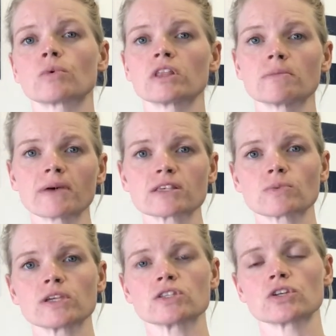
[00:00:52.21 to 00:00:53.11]
One of the best
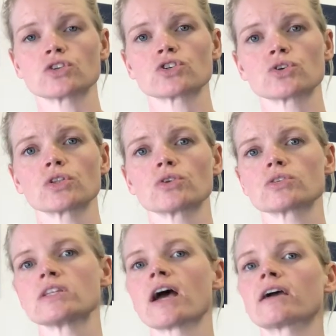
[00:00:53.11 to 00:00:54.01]
ways to ensure that your
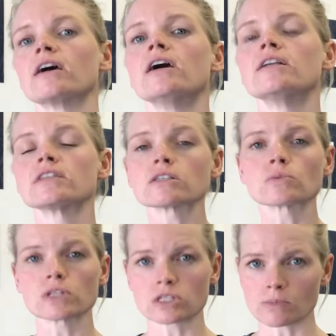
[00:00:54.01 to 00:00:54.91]
snack does
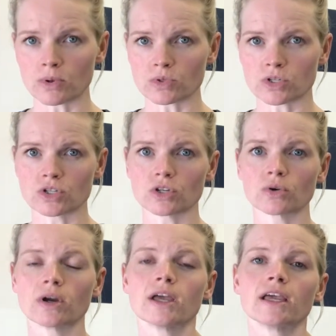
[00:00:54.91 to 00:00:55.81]
what it's supposed to do